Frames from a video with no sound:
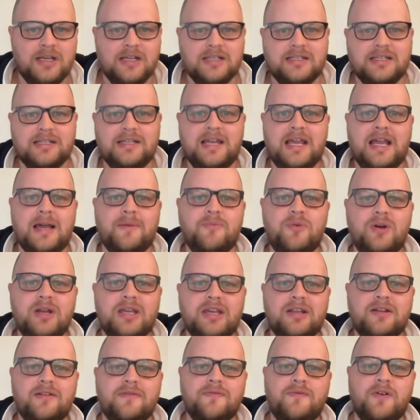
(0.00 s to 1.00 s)
Today, I'm really
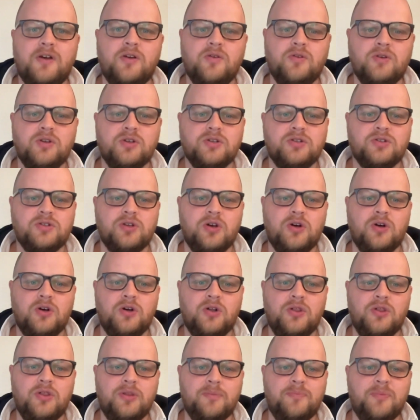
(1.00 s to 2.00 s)
going to focus
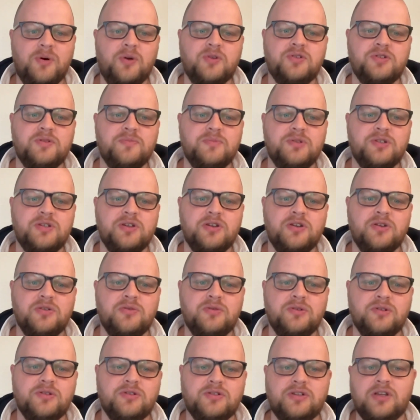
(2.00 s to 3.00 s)
on the bottom
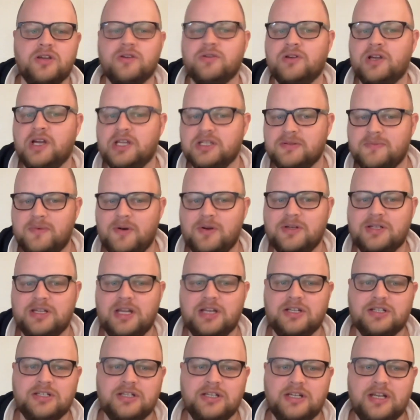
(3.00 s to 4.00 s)
two, so customer
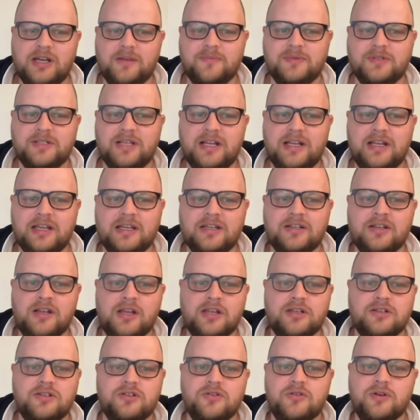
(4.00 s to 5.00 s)
retention, upselling,
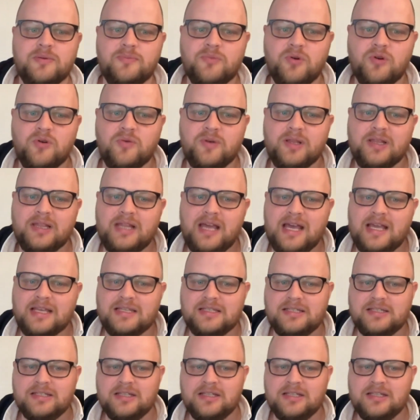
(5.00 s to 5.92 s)
and doing more with less.